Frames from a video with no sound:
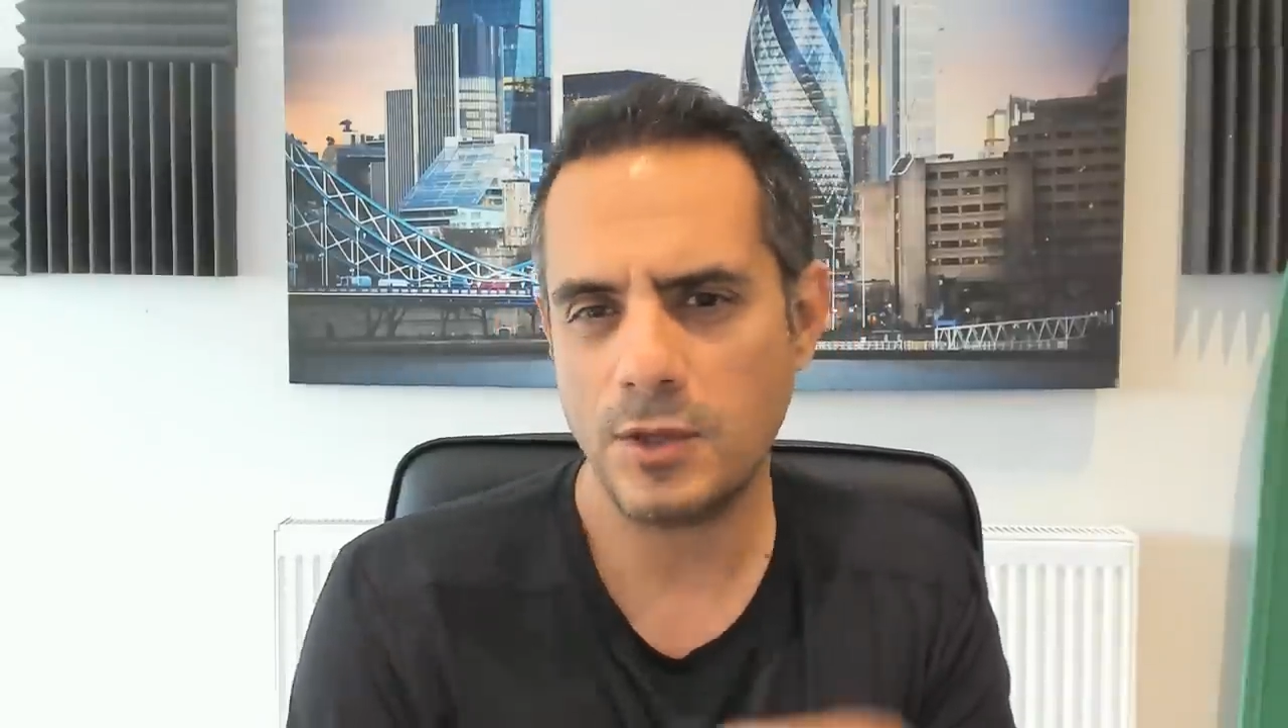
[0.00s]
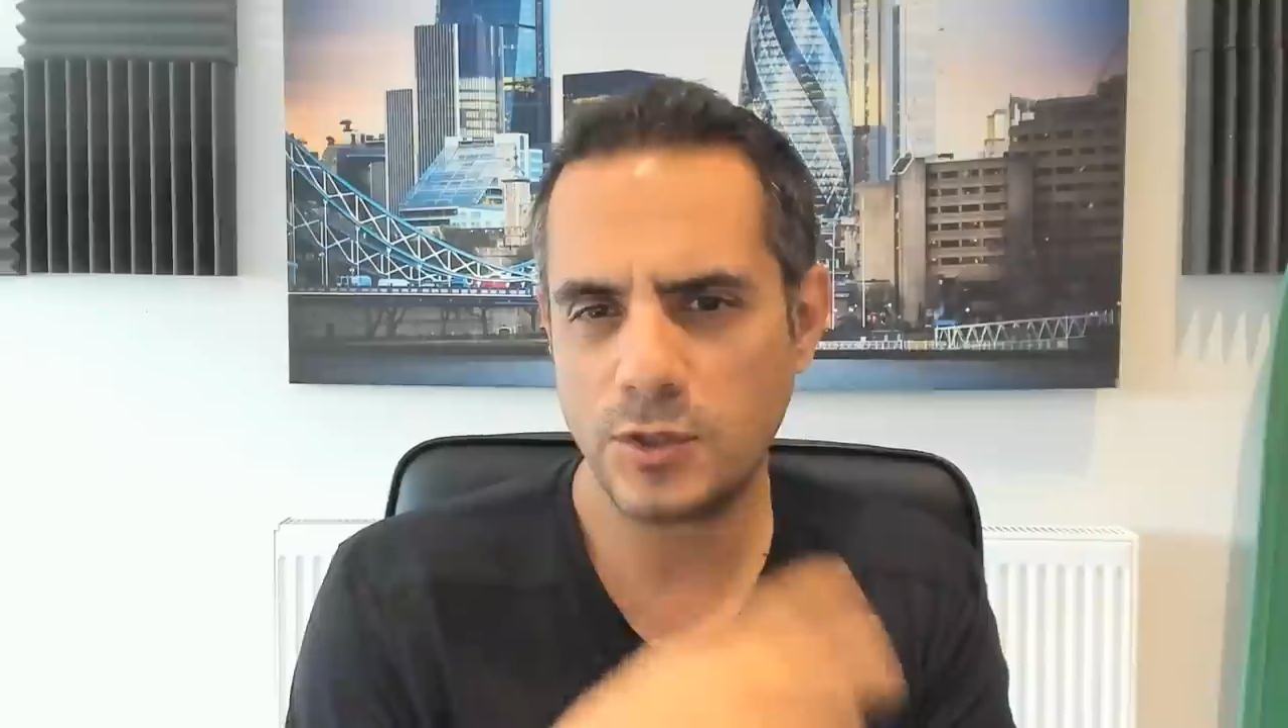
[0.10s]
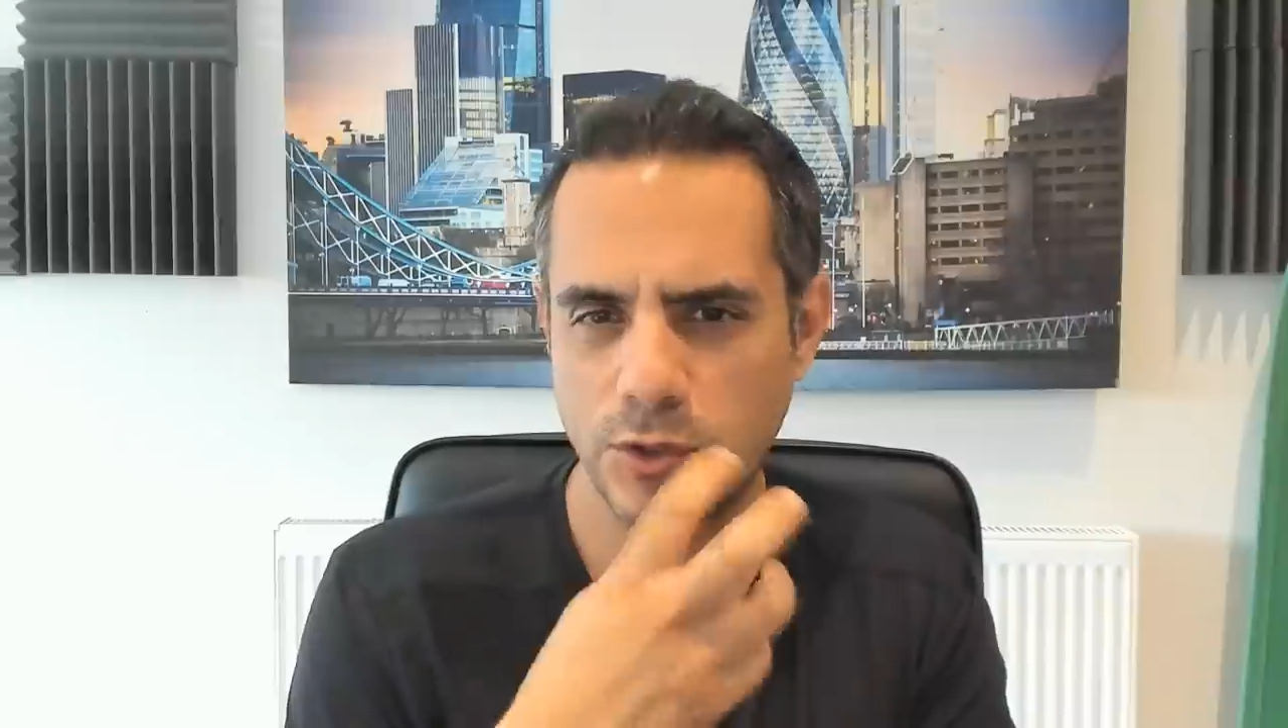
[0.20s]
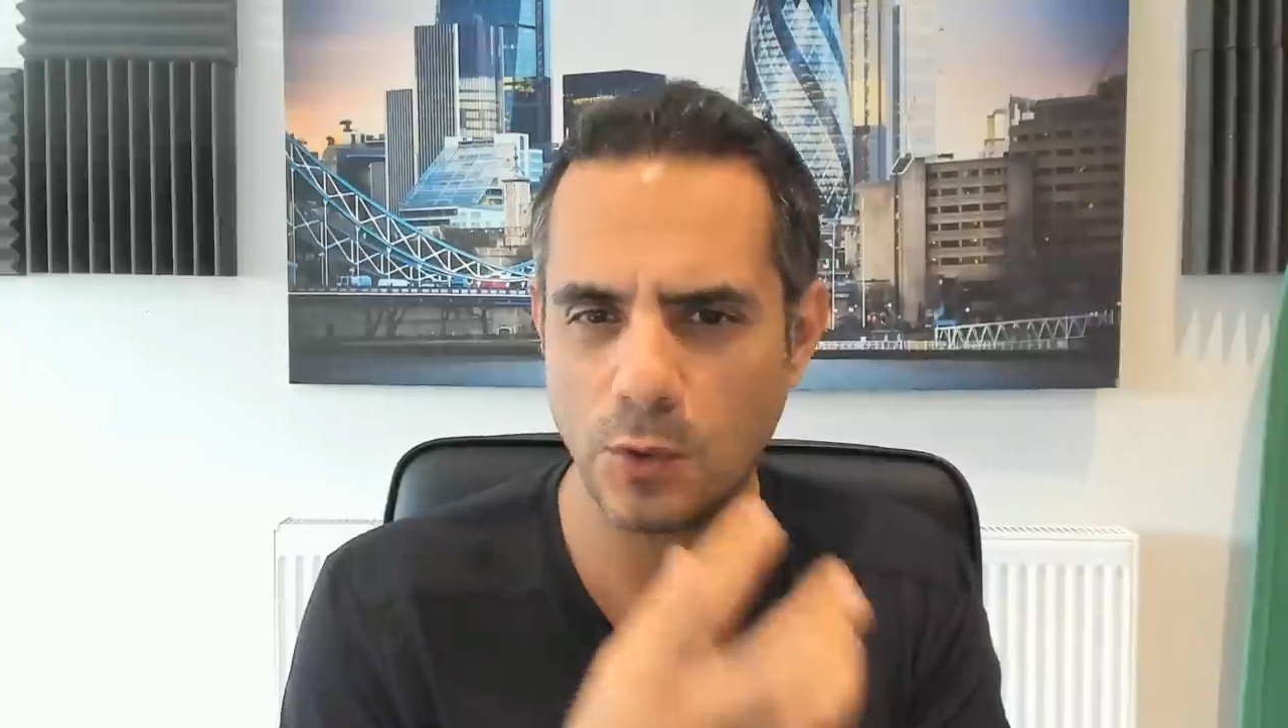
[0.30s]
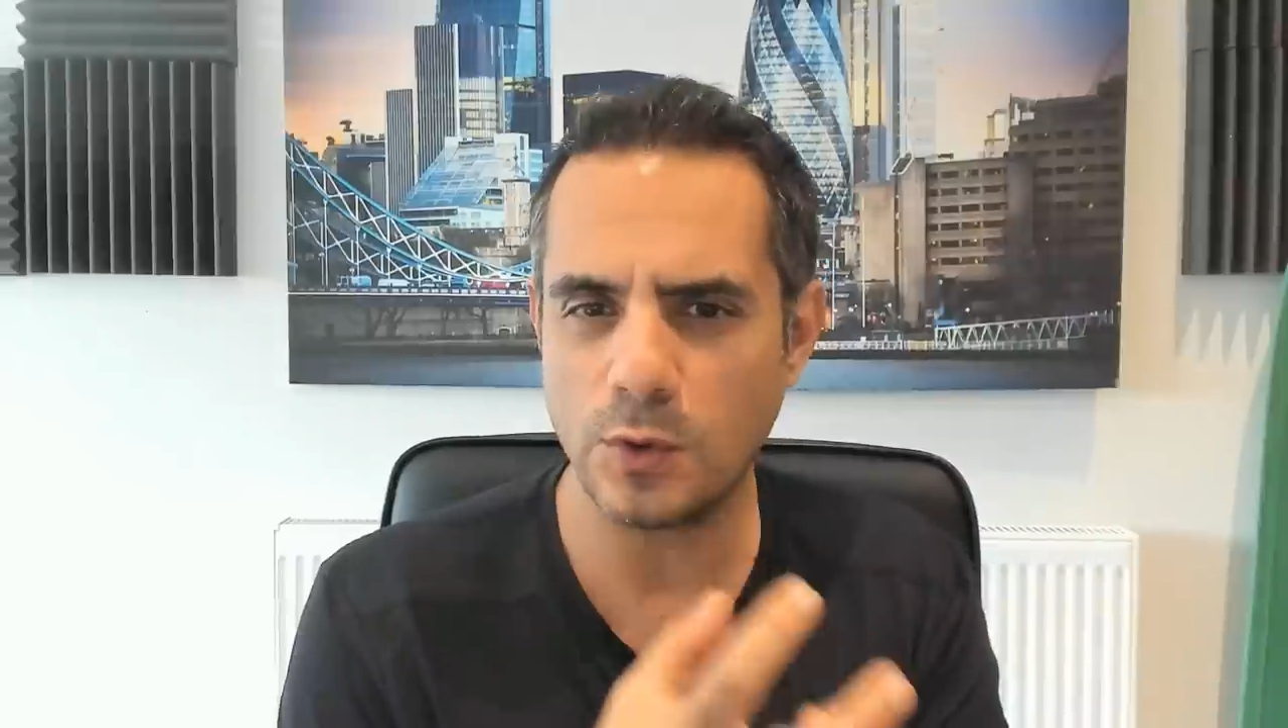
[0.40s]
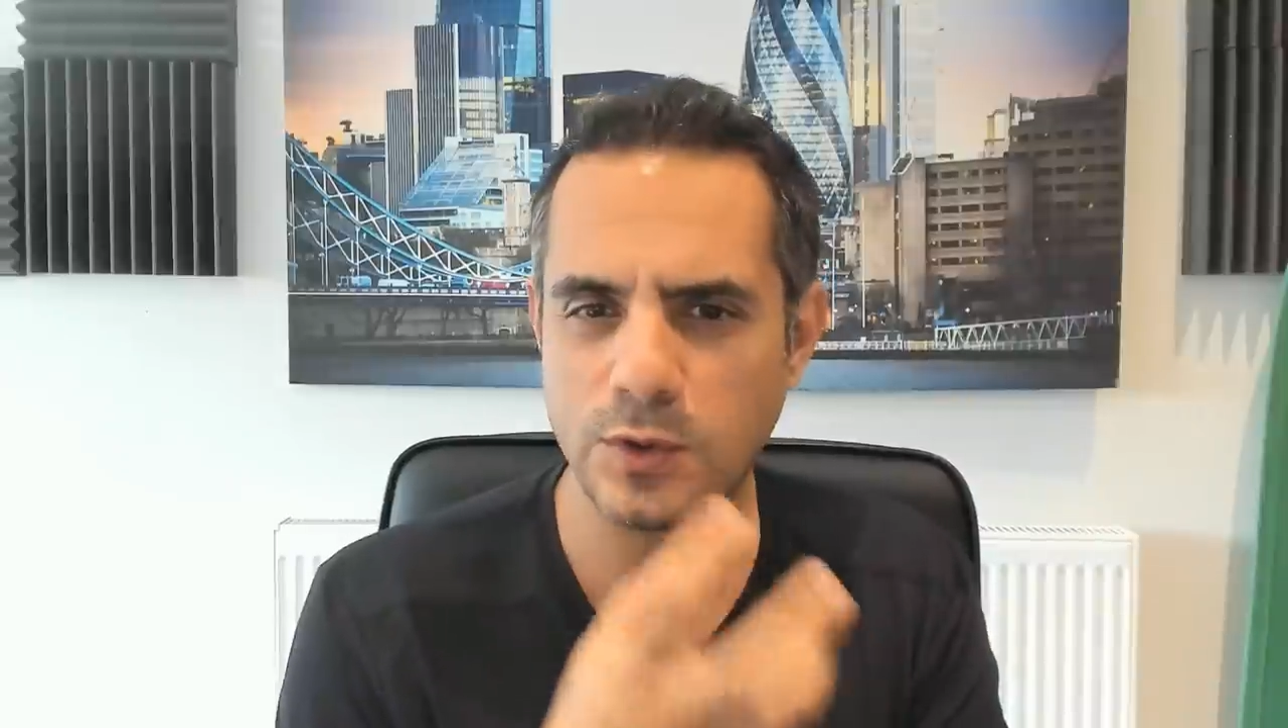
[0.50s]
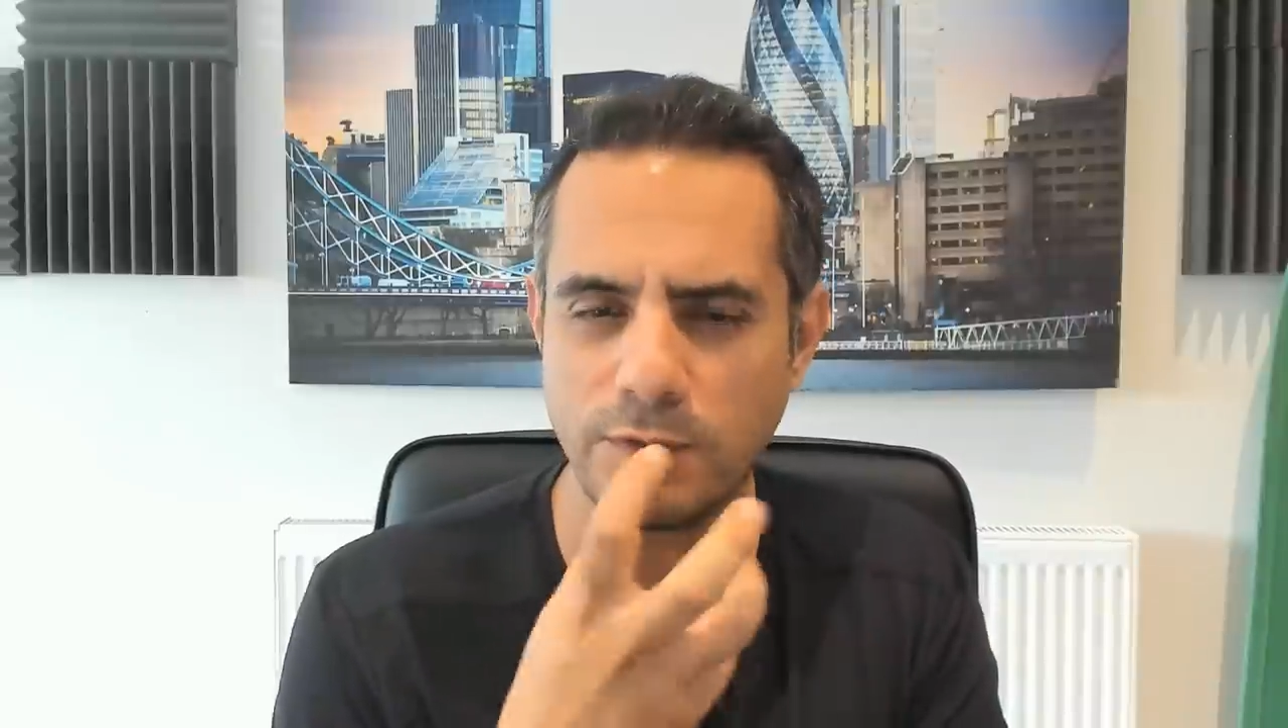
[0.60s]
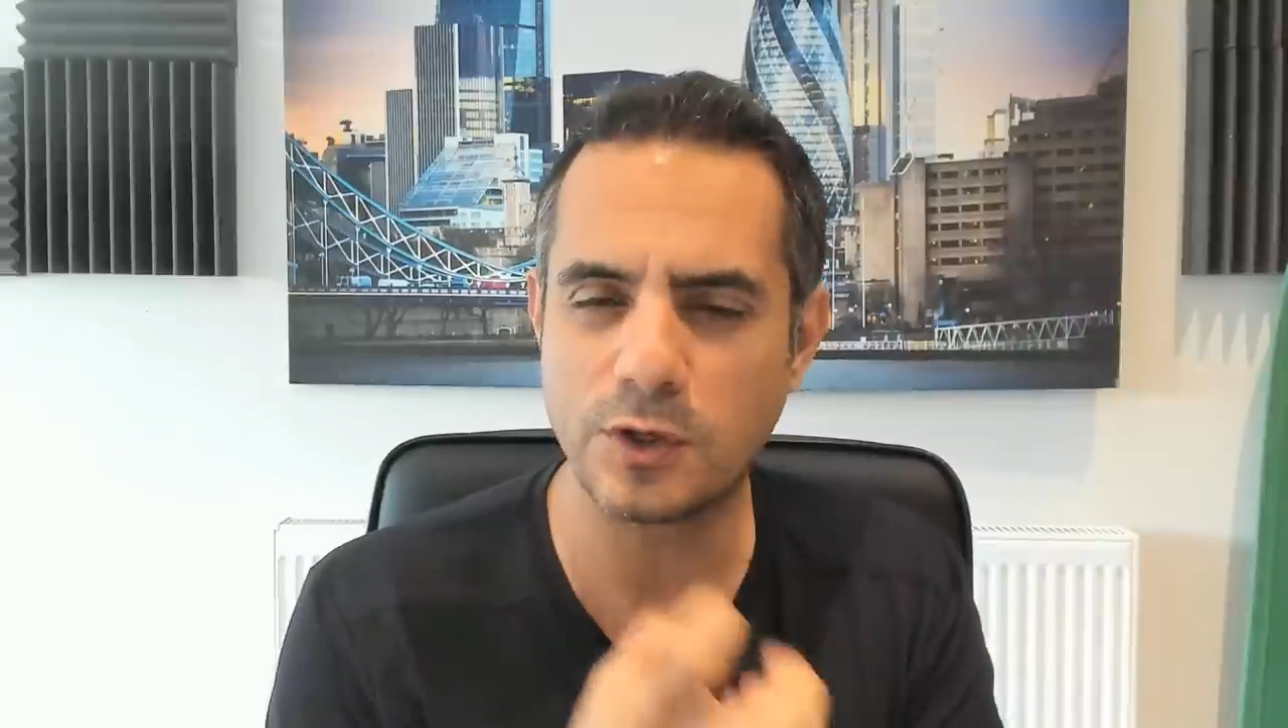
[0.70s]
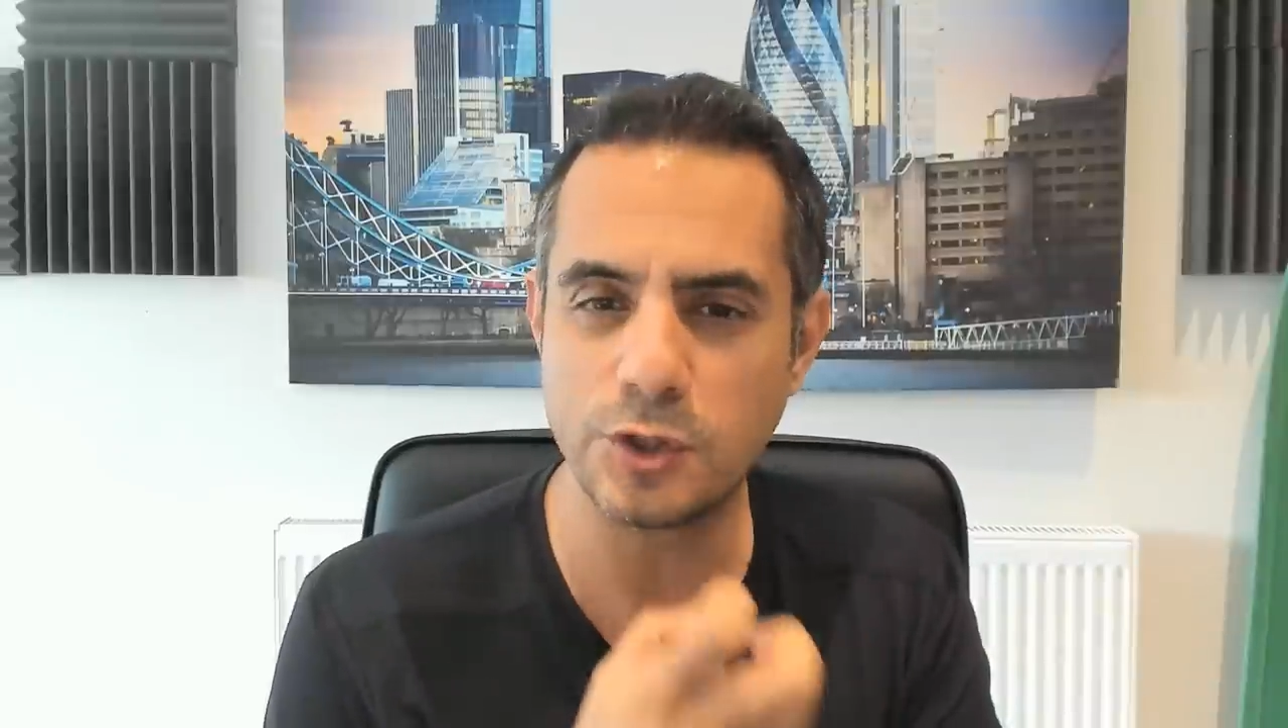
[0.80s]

sort of